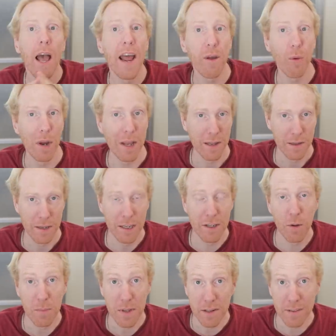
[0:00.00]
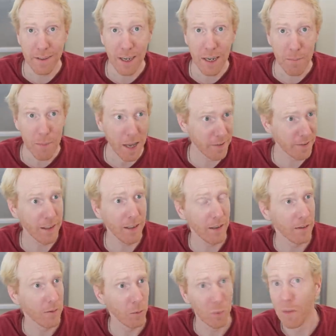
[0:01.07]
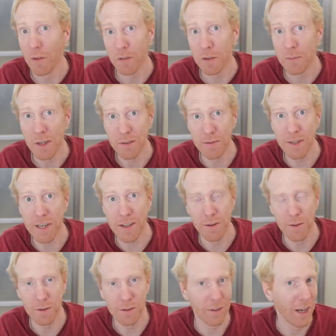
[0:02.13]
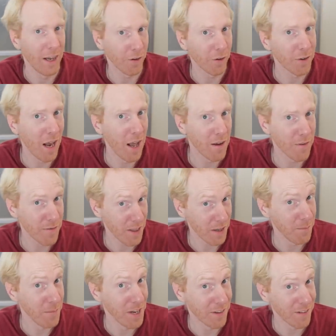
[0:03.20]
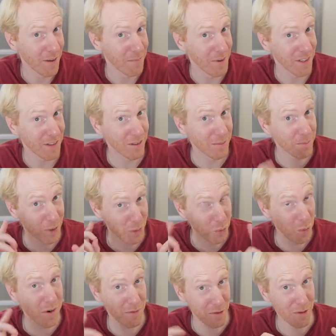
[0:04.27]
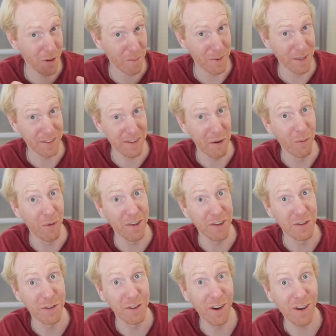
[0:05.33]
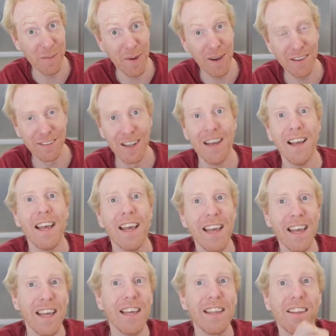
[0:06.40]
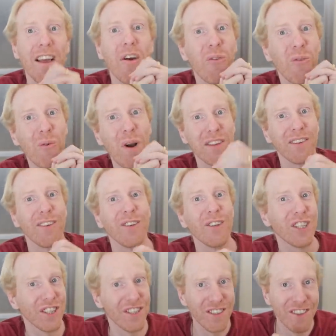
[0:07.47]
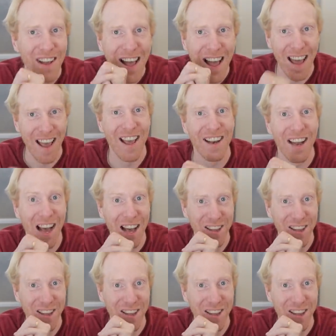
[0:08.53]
Anyway, in the meantime, I still want to make videos. I don't have that many topics, but one of the topics I wanted to talk about is resolution and